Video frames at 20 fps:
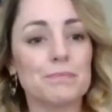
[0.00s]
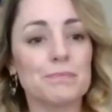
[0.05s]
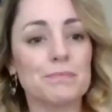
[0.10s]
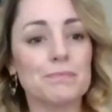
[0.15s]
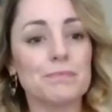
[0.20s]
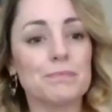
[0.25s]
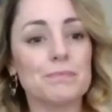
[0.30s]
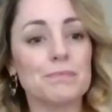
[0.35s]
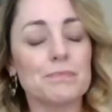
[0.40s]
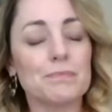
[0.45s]

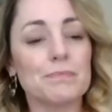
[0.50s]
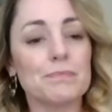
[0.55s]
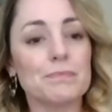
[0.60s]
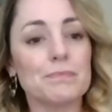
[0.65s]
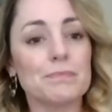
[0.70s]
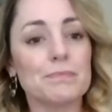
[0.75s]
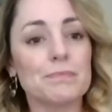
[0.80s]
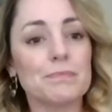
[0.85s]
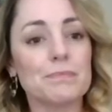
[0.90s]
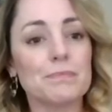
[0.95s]

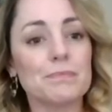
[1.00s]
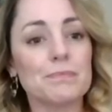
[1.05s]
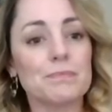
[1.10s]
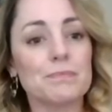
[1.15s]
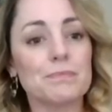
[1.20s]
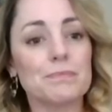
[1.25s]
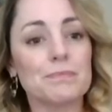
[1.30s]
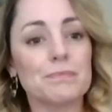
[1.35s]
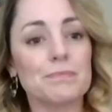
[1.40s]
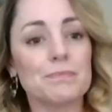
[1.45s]

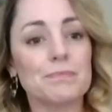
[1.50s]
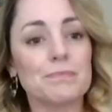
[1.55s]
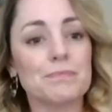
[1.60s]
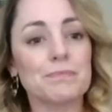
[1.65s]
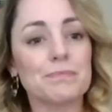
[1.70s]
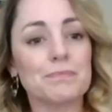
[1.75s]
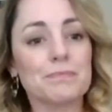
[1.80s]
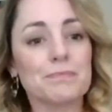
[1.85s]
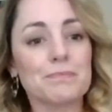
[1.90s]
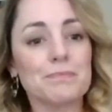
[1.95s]

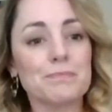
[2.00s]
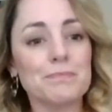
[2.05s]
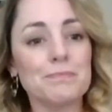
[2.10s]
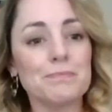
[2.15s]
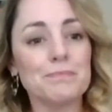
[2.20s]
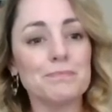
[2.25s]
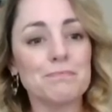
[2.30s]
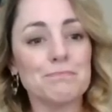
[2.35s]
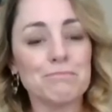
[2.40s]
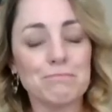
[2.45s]

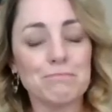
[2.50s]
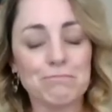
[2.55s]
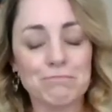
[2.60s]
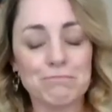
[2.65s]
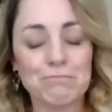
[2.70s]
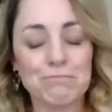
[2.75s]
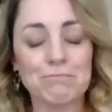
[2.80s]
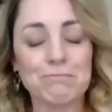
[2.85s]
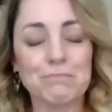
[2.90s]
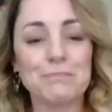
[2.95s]

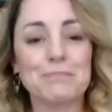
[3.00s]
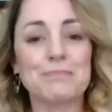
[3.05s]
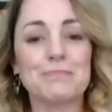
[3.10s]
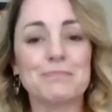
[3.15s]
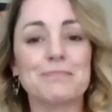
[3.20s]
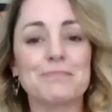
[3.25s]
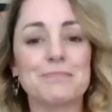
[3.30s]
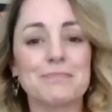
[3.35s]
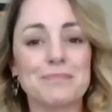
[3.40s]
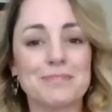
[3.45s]

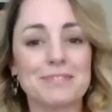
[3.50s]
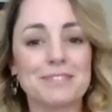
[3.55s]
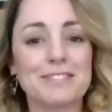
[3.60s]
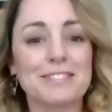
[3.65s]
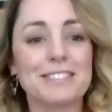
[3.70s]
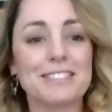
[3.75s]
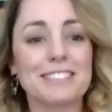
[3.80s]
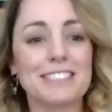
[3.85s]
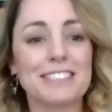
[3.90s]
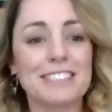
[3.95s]

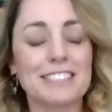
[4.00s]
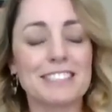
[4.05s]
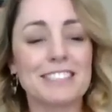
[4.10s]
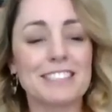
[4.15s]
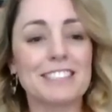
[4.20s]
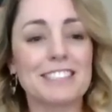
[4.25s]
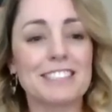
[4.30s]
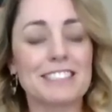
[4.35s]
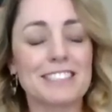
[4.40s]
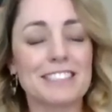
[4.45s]

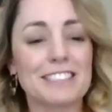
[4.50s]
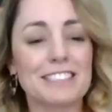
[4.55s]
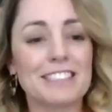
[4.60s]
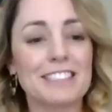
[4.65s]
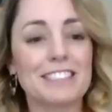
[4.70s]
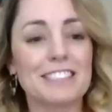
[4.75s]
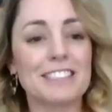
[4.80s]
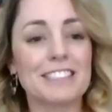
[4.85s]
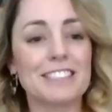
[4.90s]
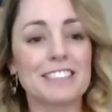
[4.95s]

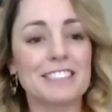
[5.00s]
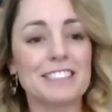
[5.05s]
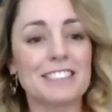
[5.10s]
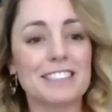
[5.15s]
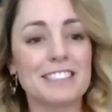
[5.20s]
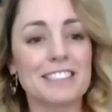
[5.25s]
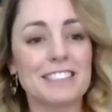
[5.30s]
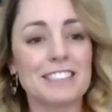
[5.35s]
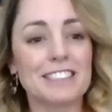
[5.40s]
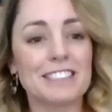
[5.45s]

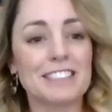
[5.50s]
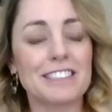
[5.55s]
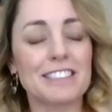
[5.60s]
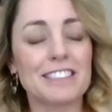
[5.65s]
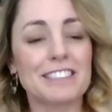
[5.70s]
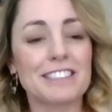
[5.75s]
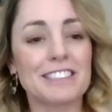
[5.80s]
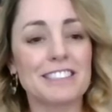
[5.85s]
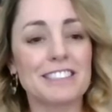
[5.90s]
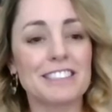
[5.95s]

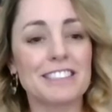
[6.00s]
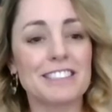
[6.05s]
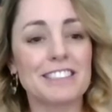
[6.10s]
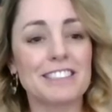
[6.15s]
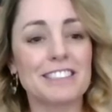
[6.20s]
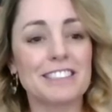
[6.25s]
The person shown says nothing.